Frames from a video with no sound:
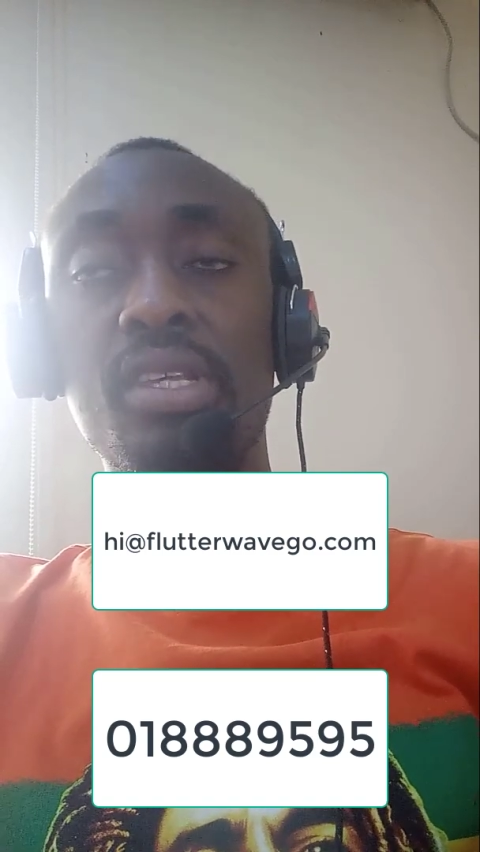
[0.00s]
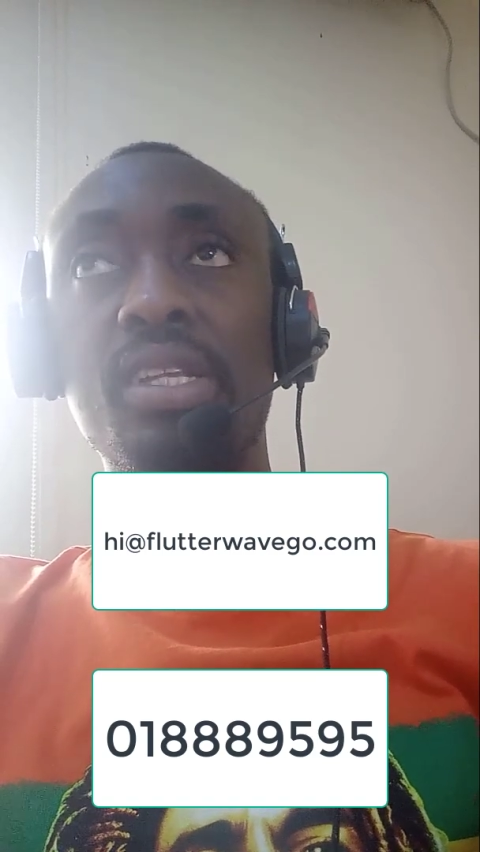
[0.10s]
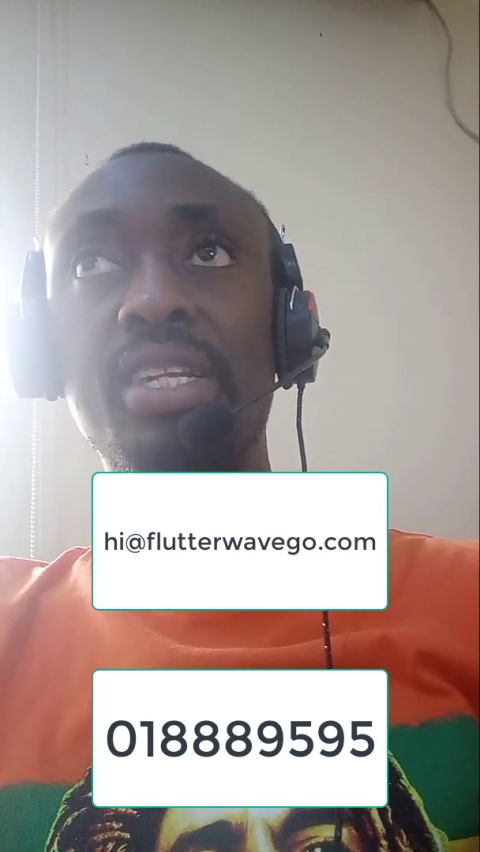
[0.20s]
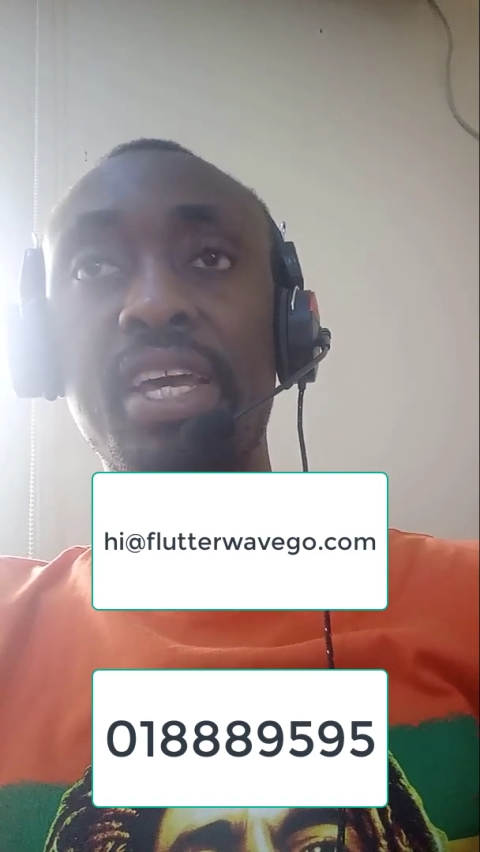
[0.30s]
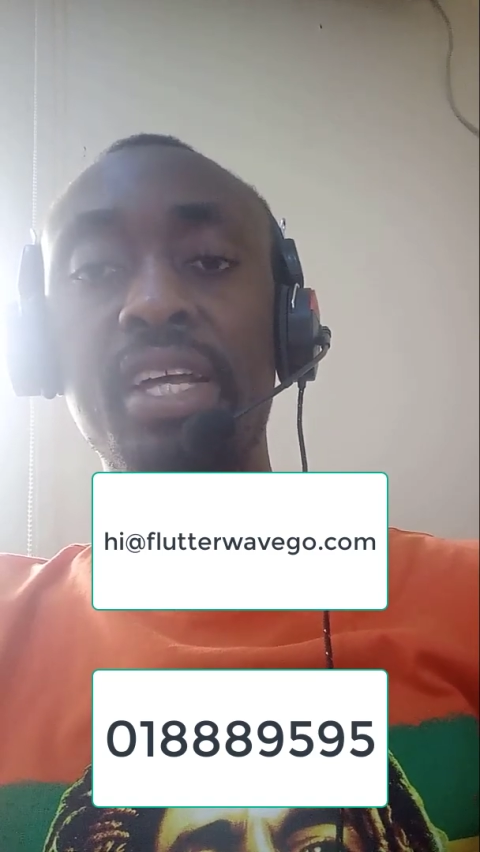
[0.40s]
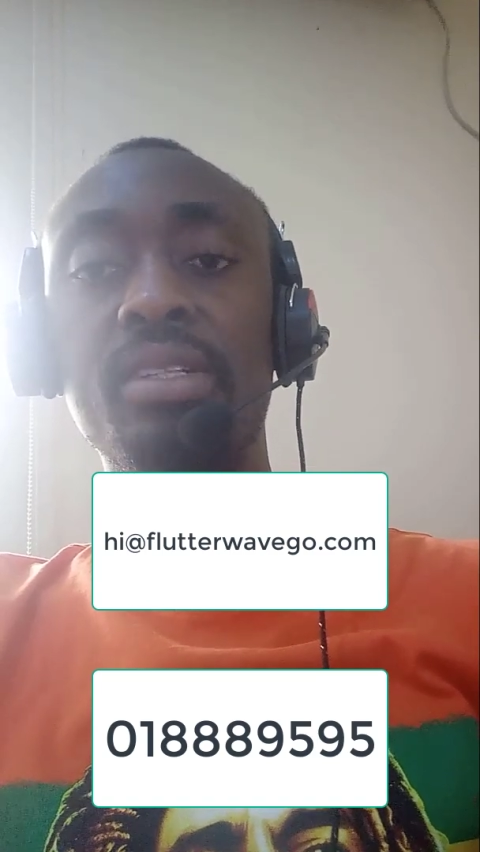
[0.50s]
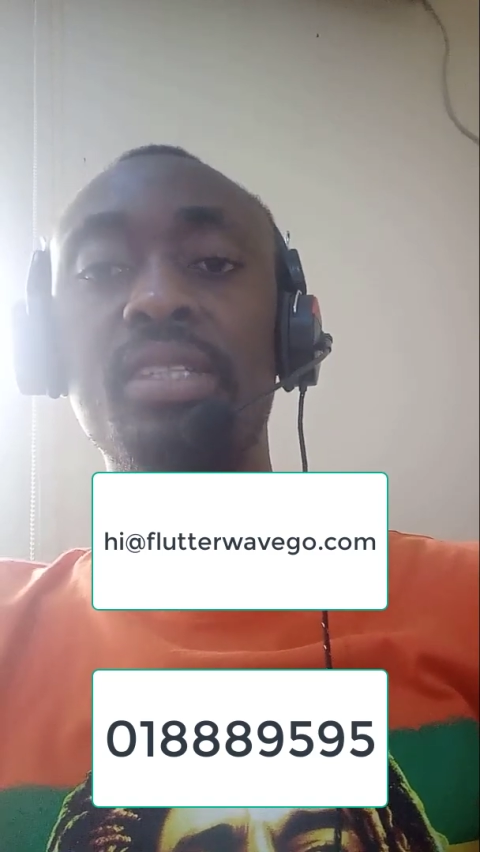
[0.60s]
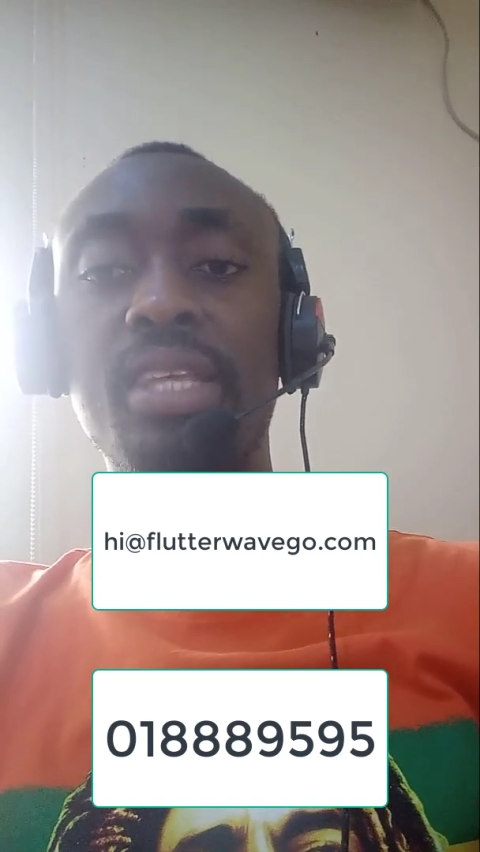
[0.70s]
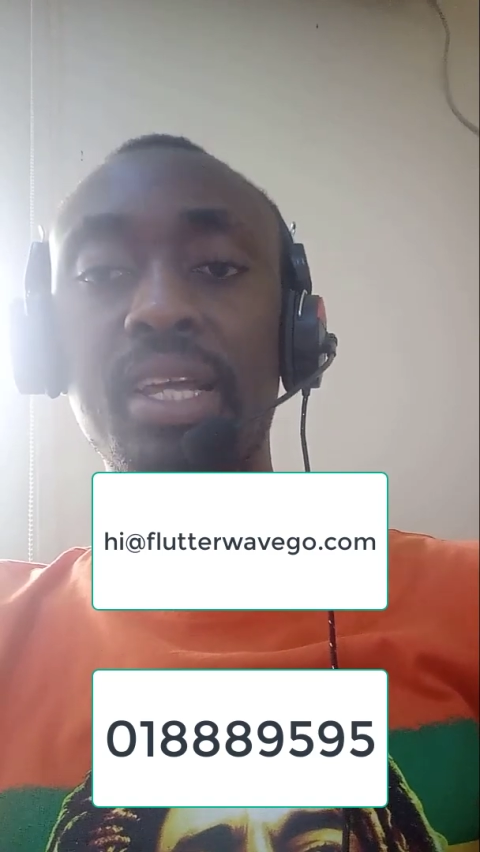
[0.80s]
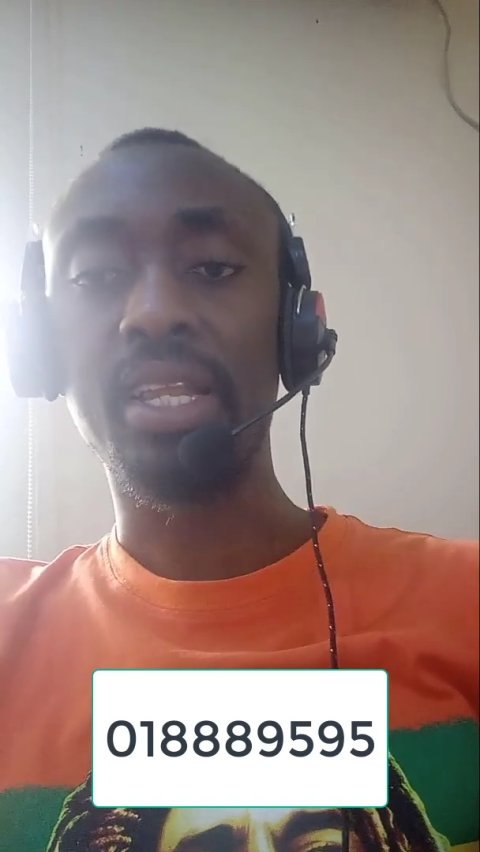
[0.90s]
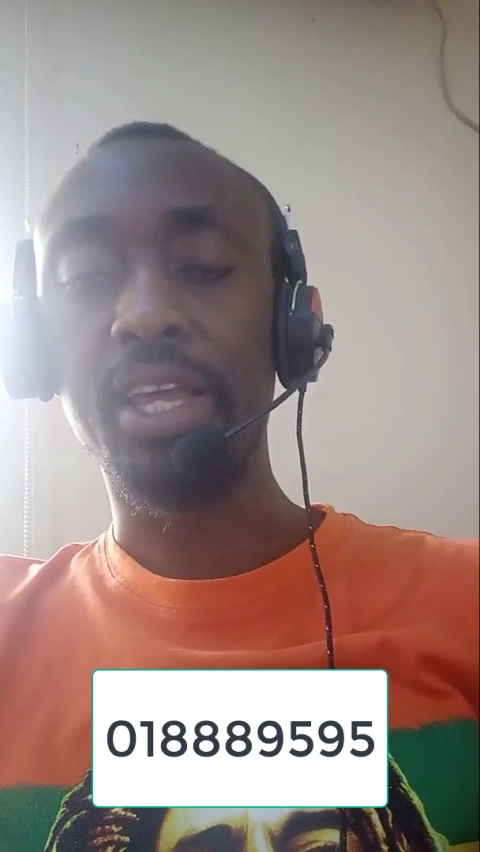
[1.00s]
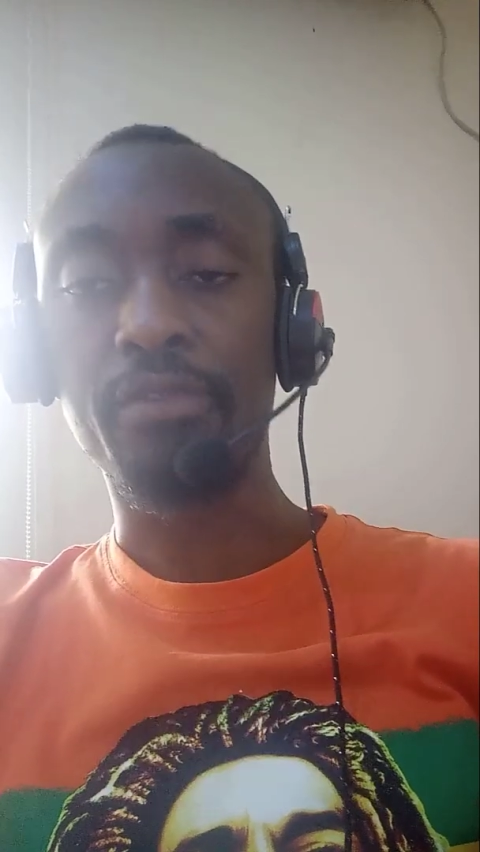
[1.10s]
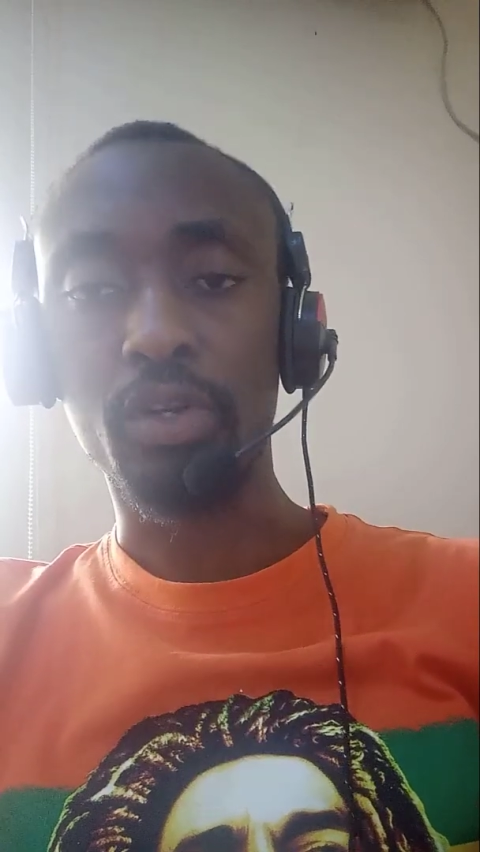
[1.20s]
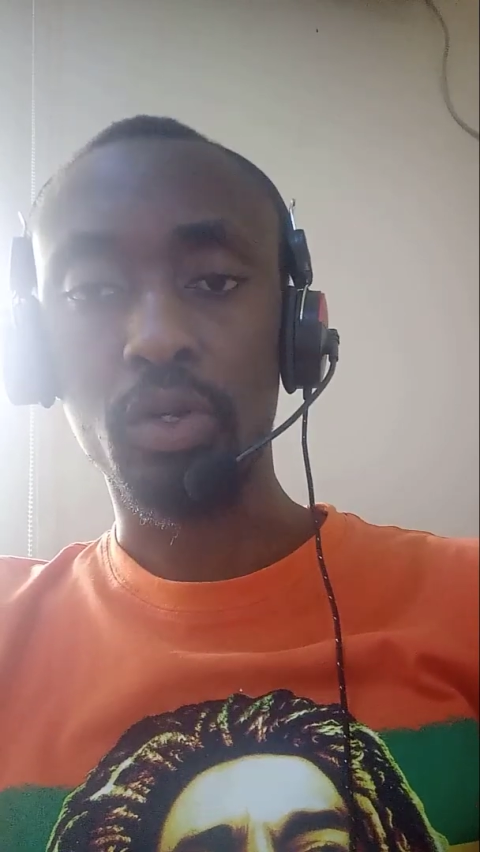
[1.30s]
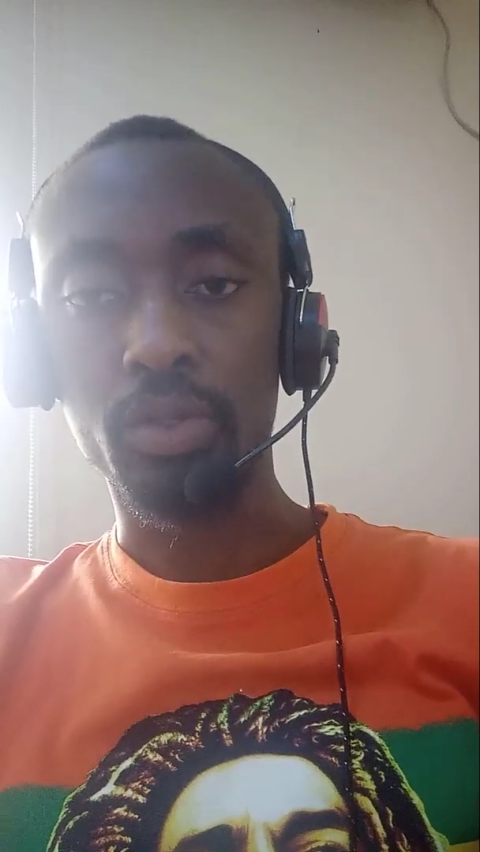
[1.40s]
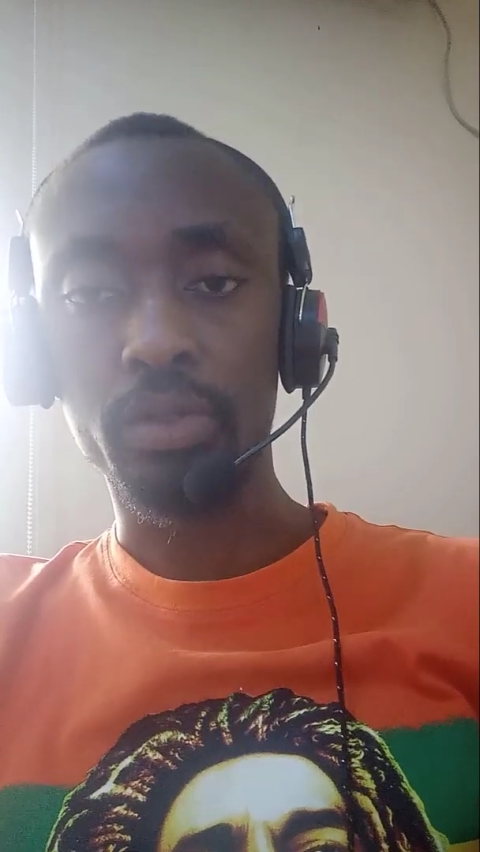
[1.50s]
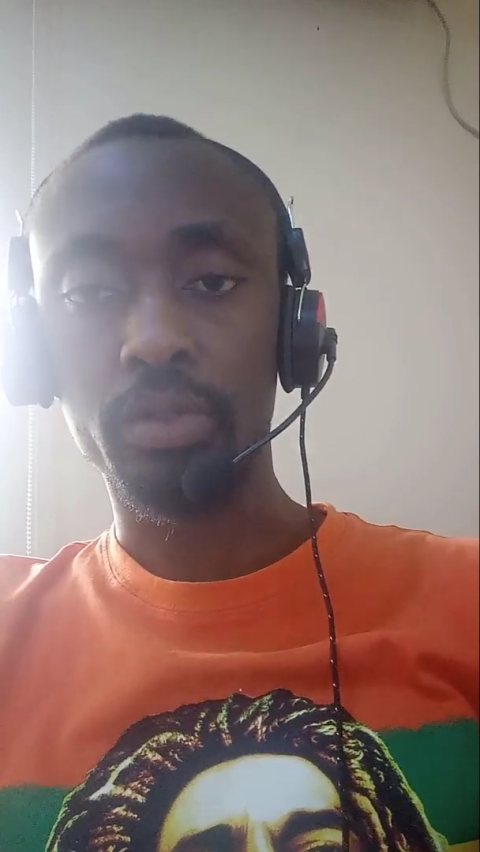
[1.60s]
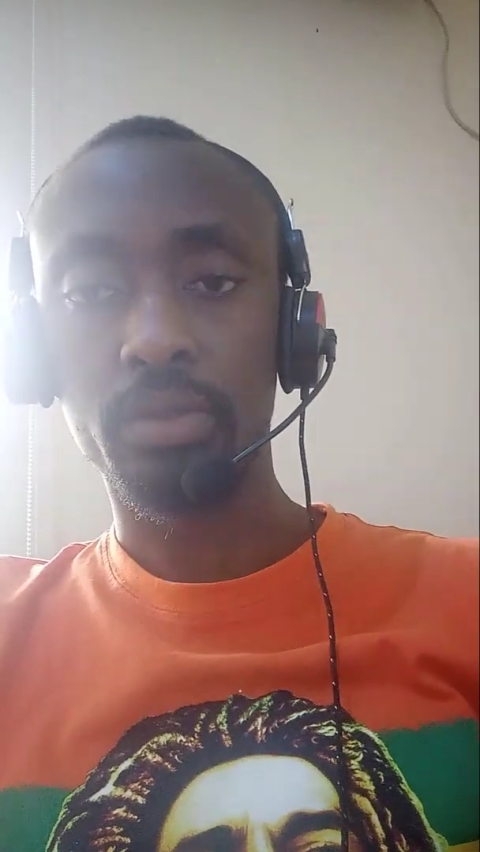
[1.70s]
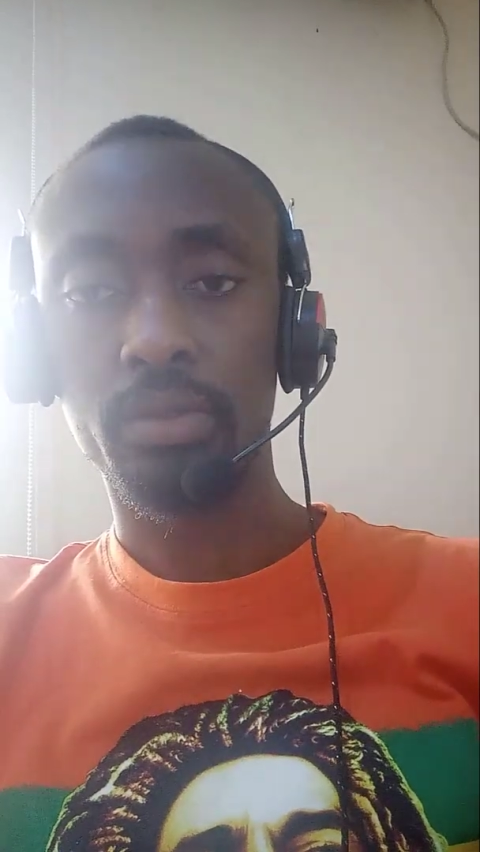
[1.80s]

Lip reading: then dial their live call.